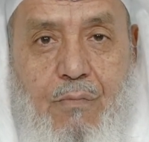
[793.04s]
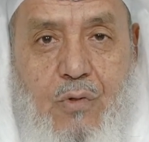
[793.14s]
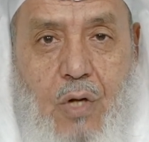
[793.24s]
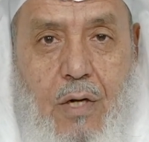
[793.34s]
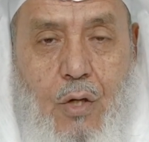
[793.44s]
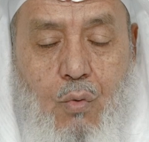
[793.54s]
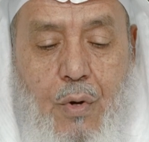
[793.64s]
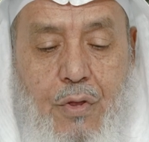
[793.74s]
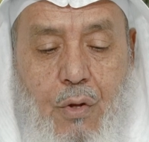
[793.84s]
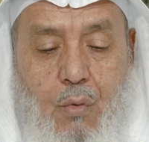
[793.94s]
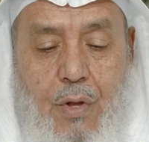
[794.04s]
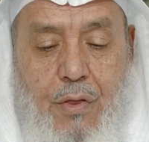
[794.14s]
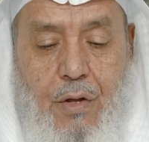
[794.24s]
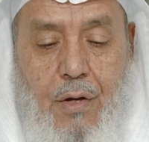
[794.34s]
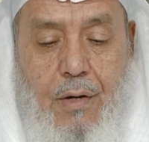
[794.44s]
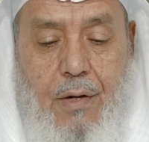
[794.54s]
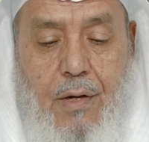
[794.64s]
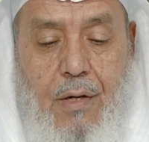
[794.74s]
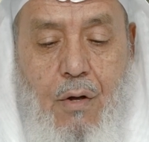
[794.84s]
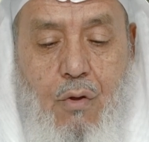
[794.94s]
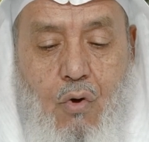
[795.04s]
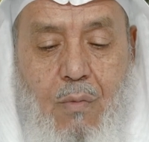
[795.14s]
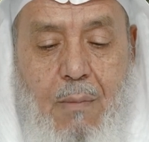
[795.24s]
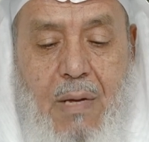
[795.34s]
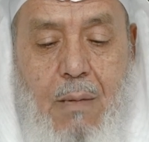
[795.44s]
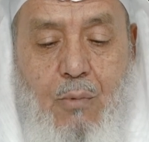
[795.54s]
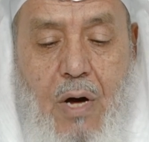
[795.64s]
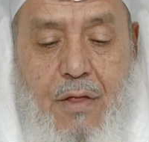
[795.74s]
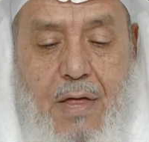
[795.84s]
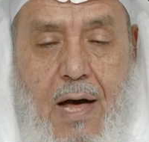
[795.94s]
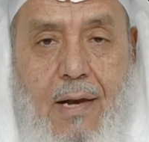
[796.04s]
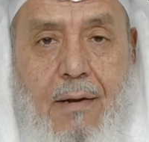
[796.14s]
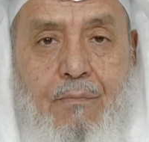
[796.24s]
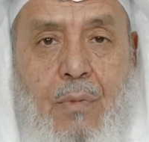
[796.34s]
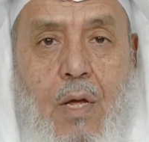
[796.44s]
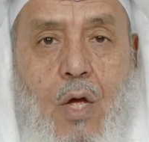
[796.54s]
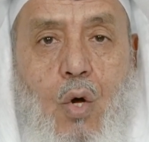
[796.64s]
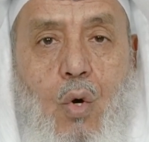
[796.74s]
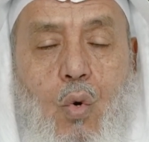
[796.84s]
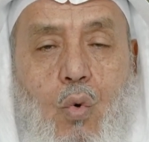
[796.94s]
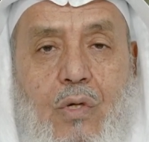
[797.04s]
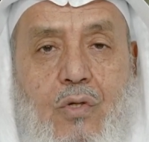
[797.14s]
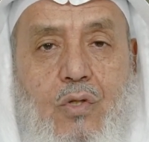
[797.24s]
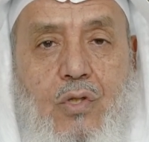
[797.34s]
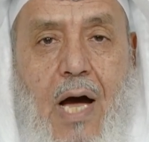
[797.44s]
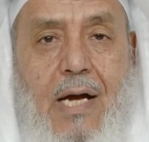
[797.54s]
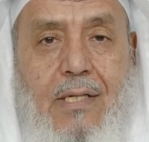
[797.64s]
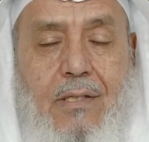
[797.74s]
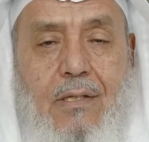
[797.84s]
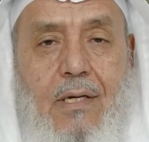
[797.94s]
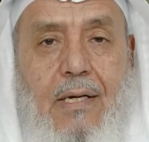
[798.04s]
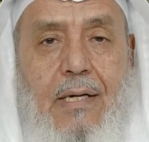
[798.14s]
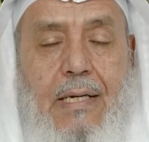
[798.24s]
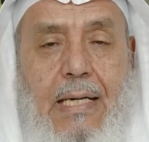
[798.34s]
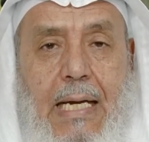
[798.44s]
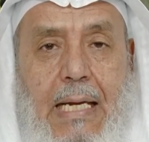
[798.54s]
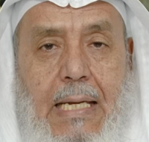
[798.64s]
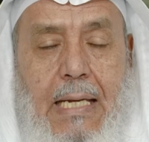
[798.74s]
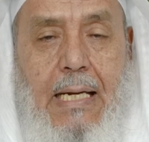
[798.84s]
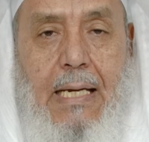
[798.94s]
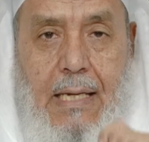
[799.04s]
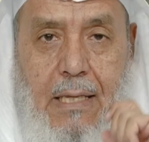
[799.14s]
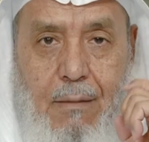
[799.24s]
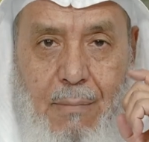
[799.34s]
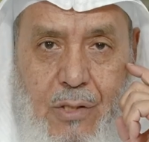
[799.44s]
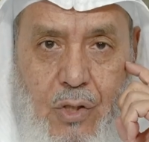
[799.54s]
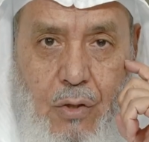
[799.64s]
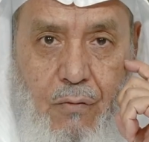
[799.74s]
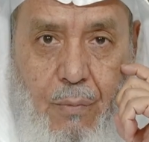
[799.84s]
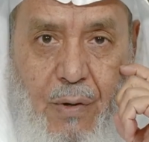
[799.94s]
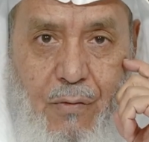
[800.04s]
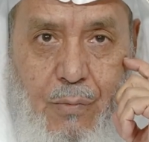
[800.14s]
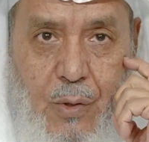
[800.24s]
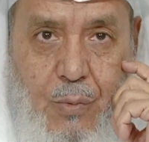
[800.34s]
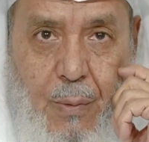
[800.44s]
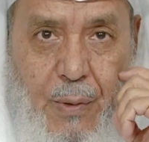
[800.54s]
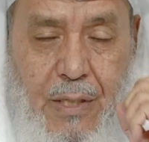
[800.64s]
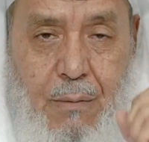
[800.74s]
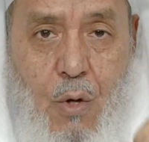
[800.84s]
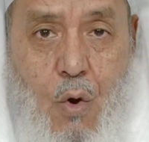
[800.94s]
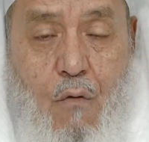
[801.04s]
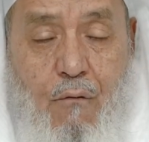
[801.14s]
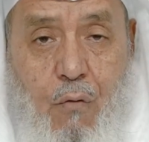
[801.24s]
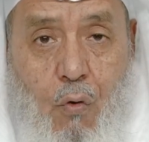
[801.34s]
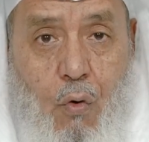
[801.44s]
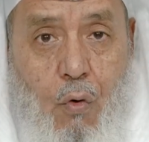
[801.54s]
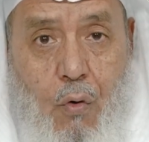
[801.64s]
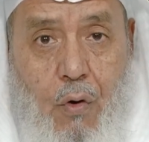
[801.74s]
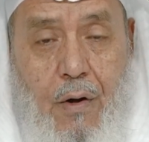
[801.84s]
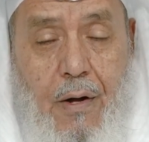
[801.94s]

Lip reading: started with Thumama ibn Athal, who was tied in the masjid of the Prophet, peace be upon him, for